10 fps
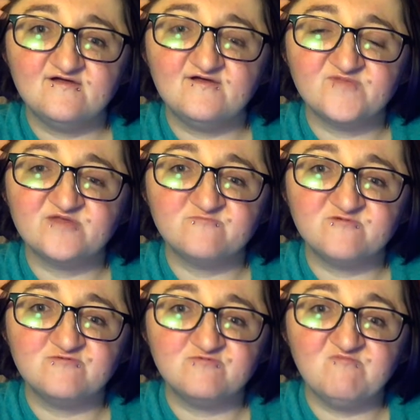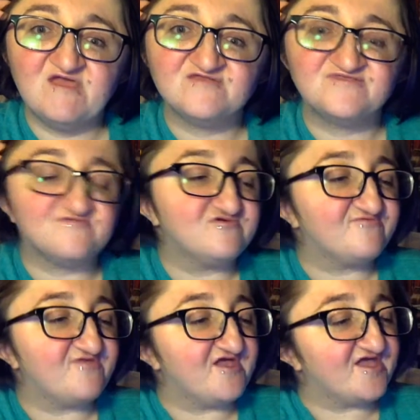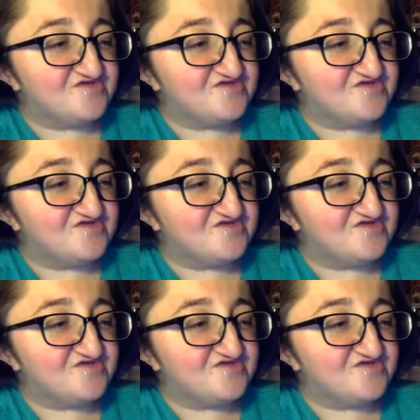I'm getting ready for bed sort of thing.